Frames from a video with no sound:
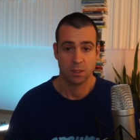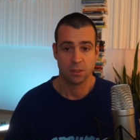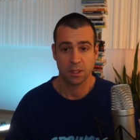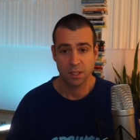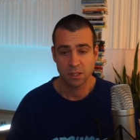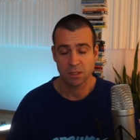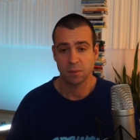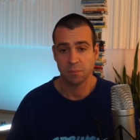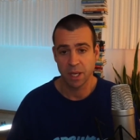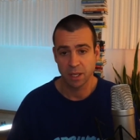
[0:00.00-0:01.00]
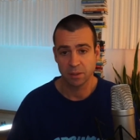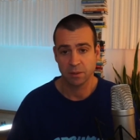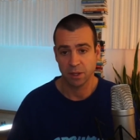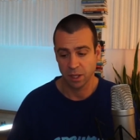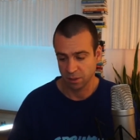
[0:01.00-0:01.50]
This is the main
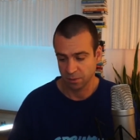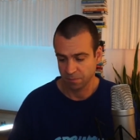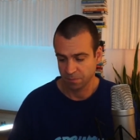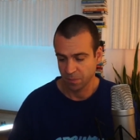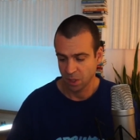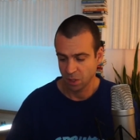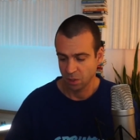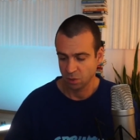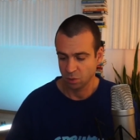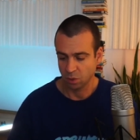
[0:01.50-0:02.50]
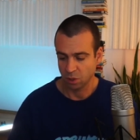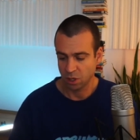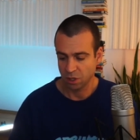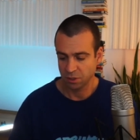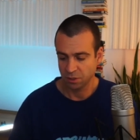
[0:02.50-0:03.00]
thing to
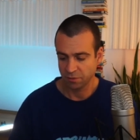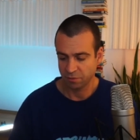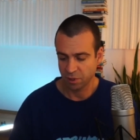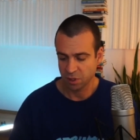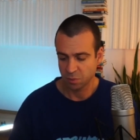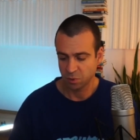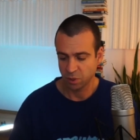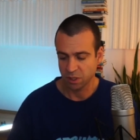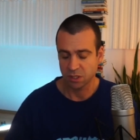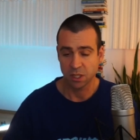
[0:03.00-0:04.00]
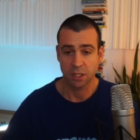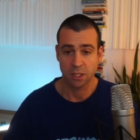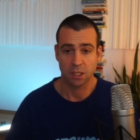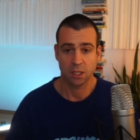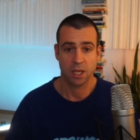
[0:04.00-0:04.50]
learn the difference between
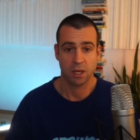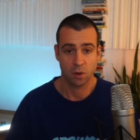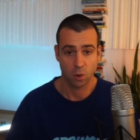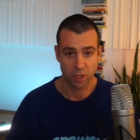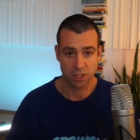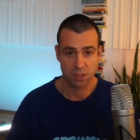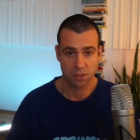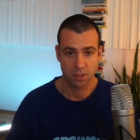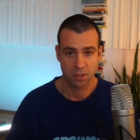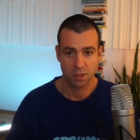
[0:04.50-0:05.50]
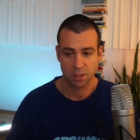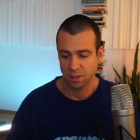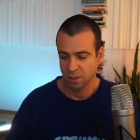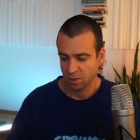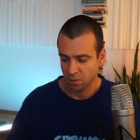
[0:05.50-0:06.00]
signal and noise.
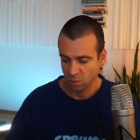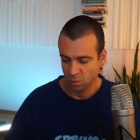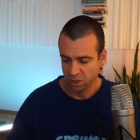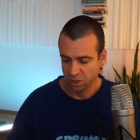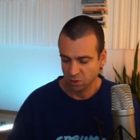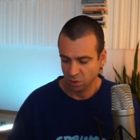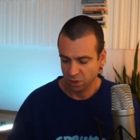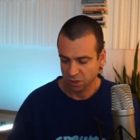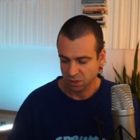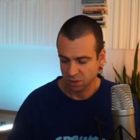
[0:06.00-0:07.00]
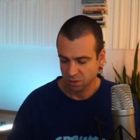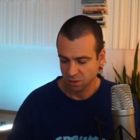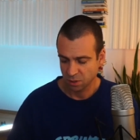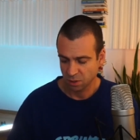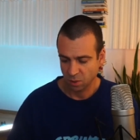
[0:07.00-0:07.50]
What is noise?
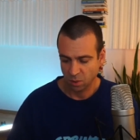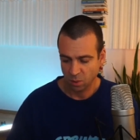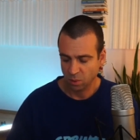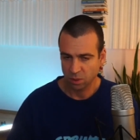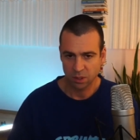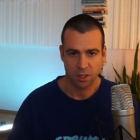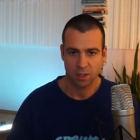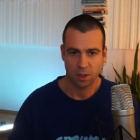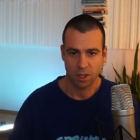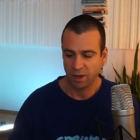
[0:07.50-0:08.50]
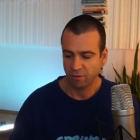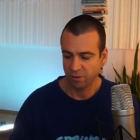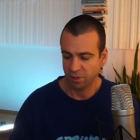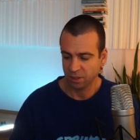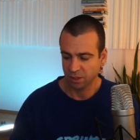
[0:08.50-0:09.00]
All the
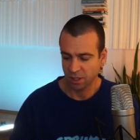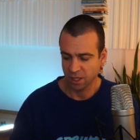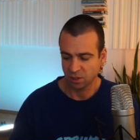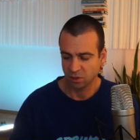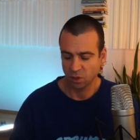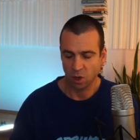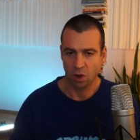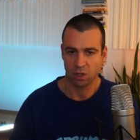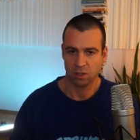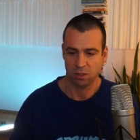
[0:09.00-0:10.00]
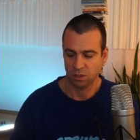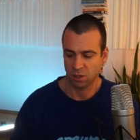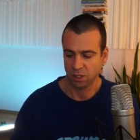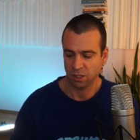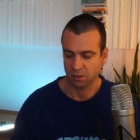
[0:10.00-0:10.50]
everything that has a dog
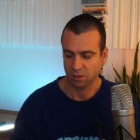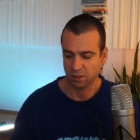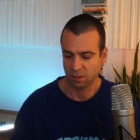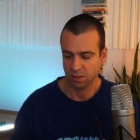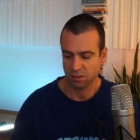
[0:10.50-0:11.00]
on it is